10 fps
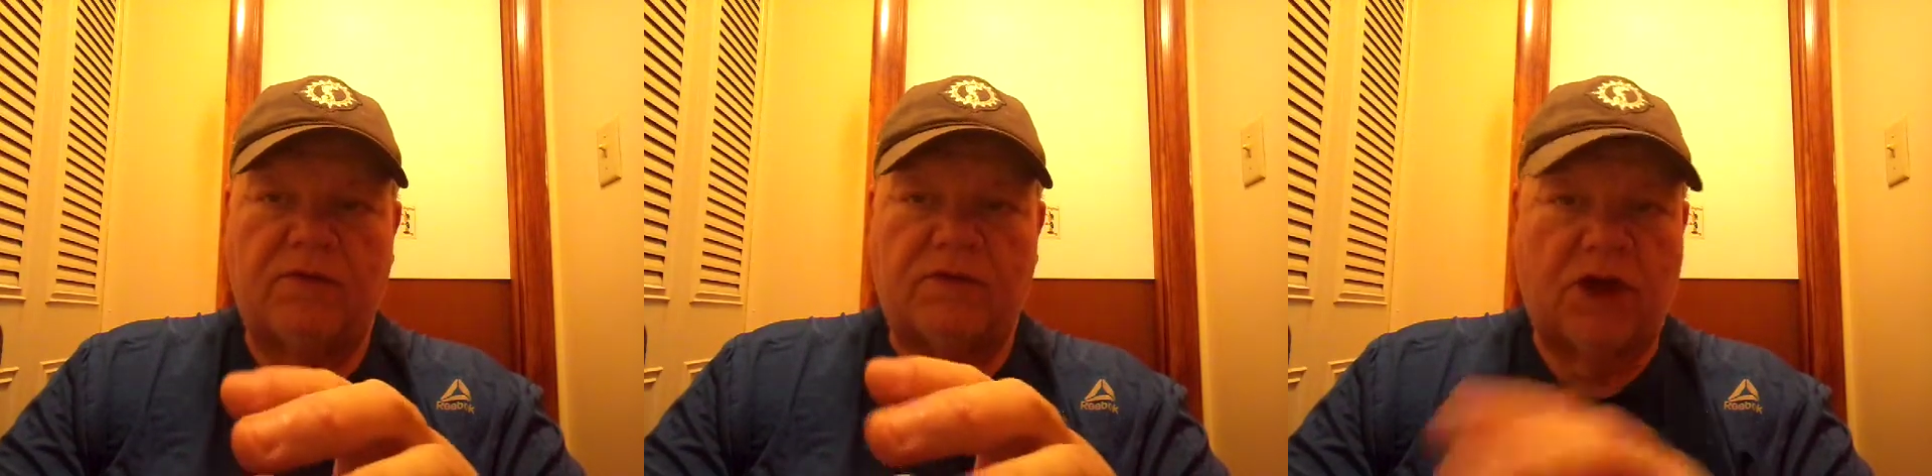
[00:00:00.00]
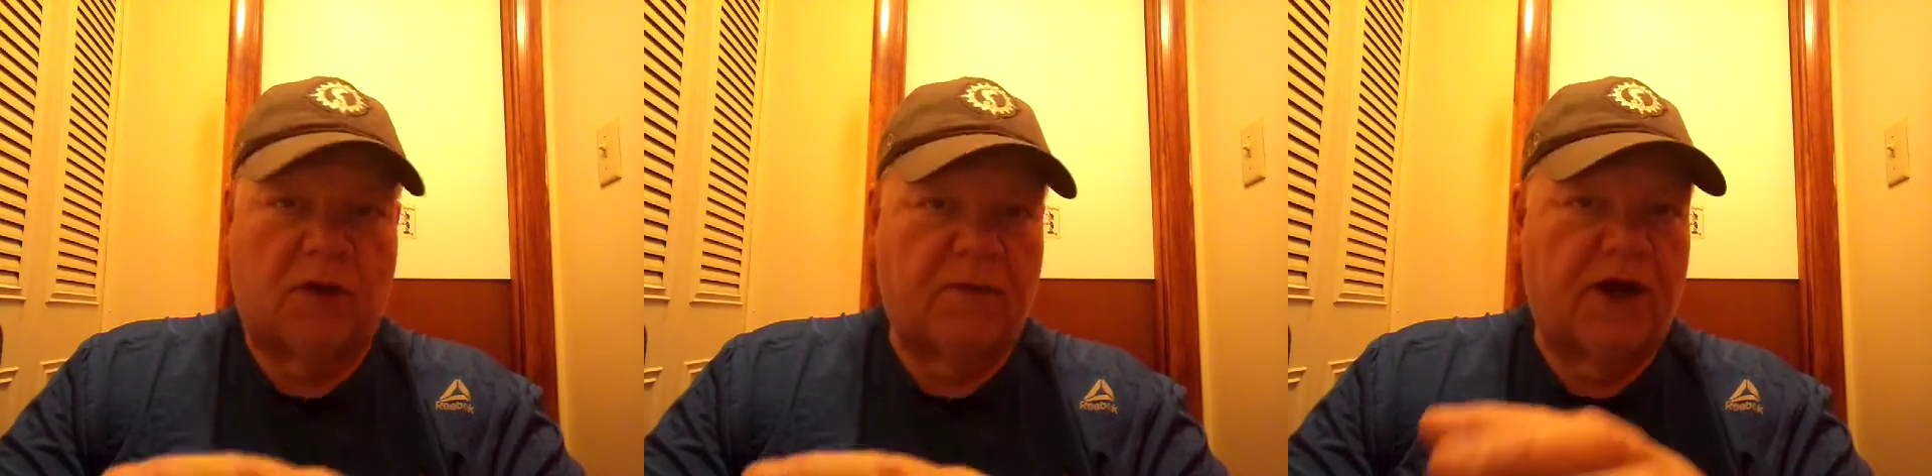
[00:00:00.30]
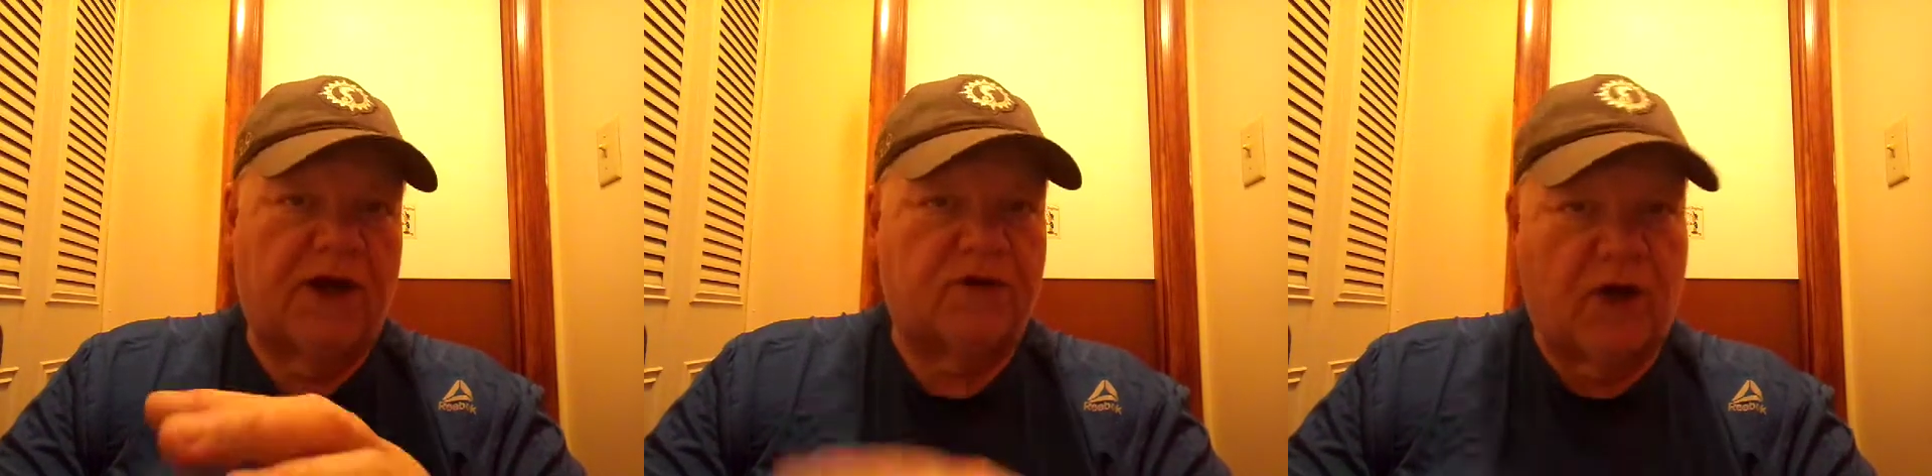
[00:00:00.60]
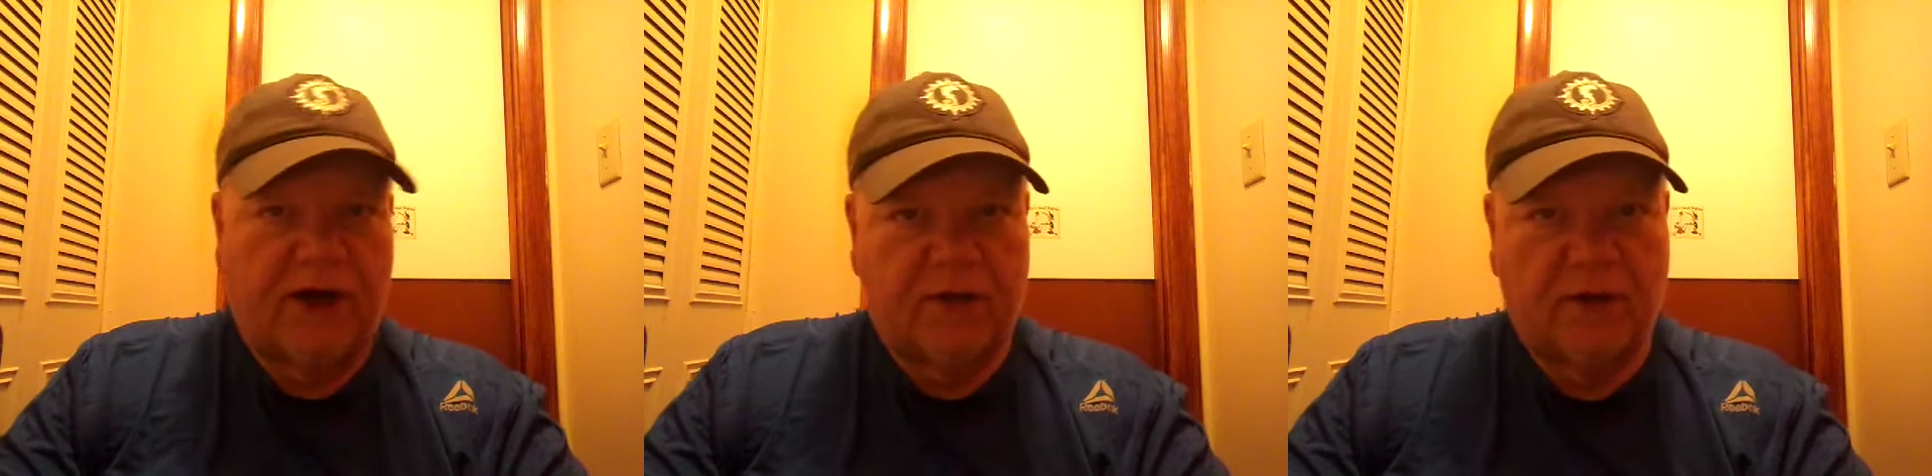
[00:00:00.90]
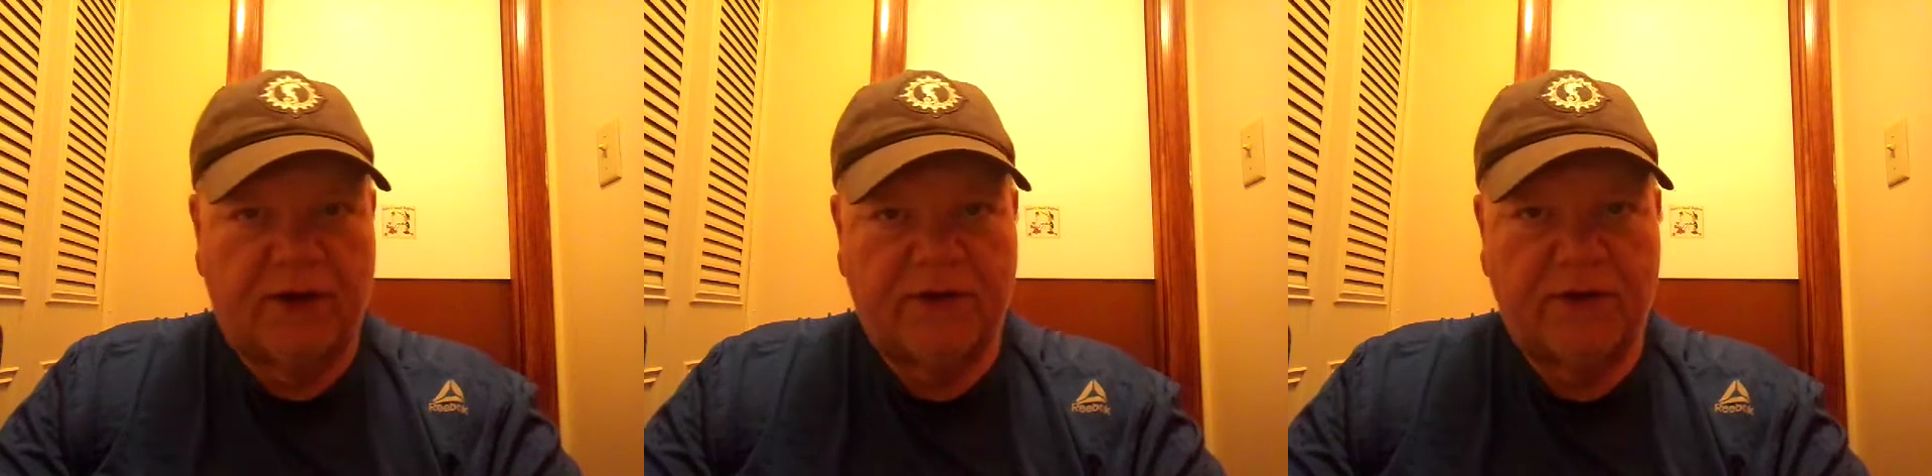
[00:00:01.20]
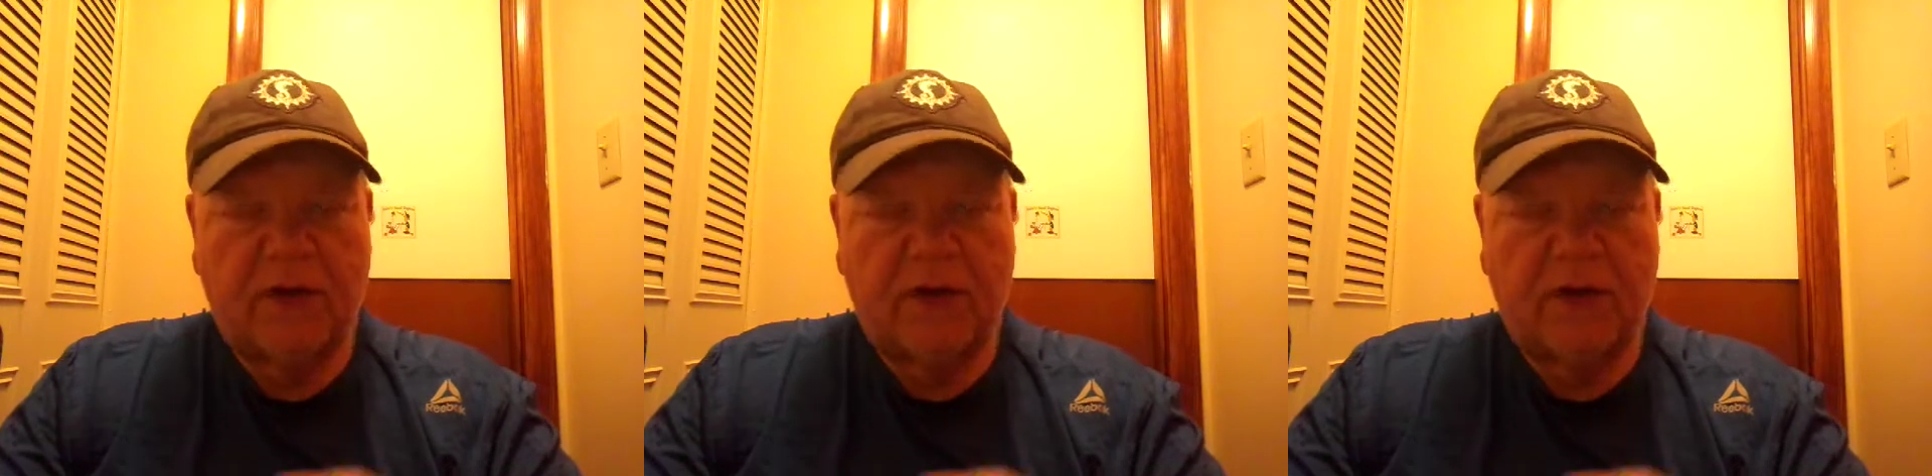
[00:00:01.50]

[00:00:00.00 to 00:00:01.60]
gentleman I traded with